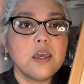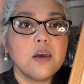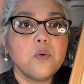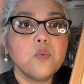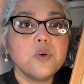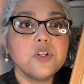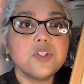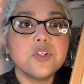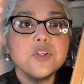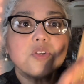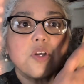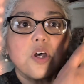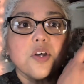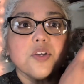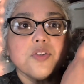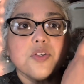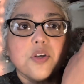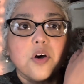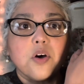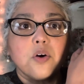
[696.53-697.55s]
which is
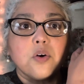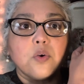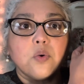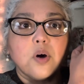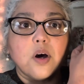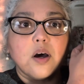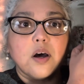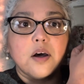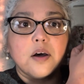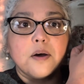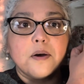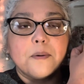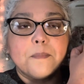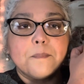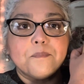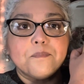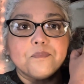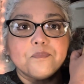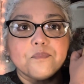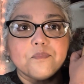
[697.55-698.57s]
also,
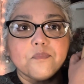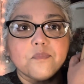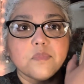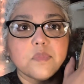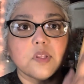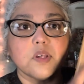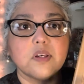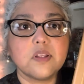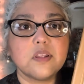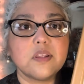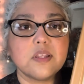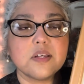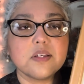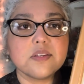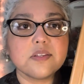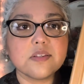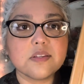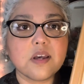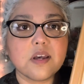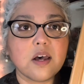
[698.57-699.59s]
um,
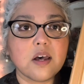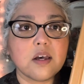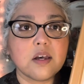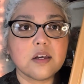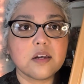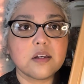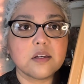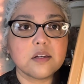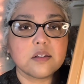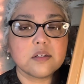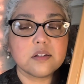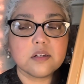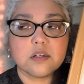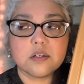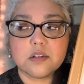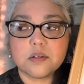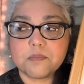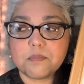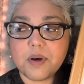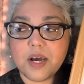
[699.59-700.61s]
this, uh,
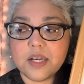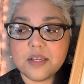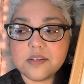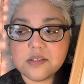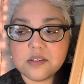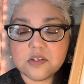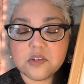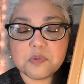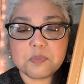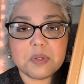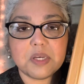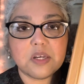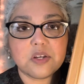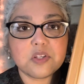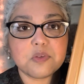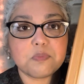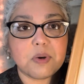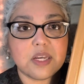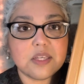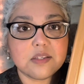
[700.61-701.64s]
Pisces,
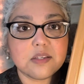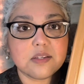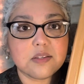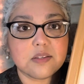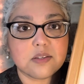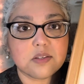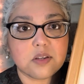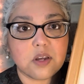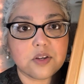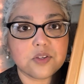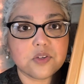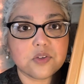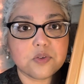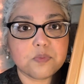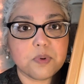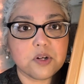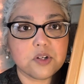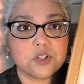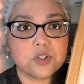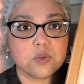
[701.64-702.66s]
because Pisces is also
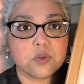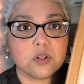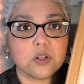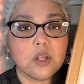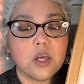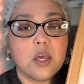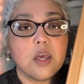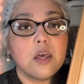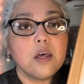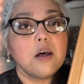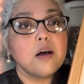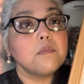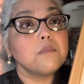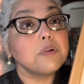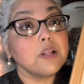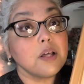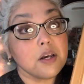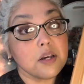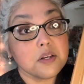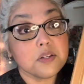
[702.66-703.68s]
spiritual.
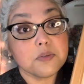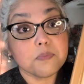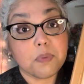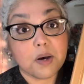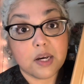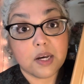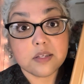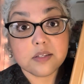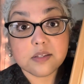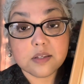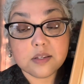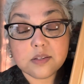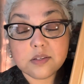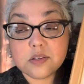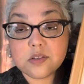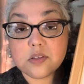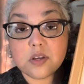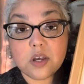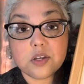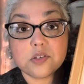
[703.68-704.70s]
Plus Pisces
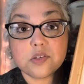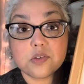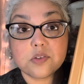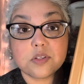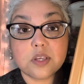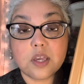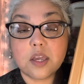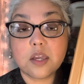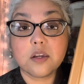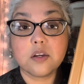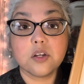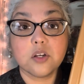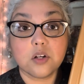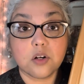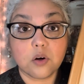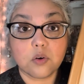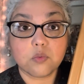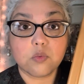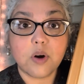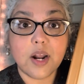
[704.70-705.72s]
is also saying, you
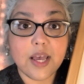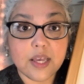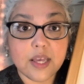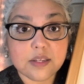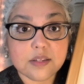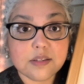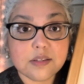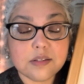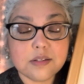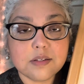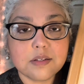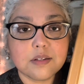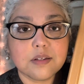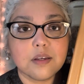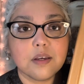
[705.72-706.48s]
know, rest,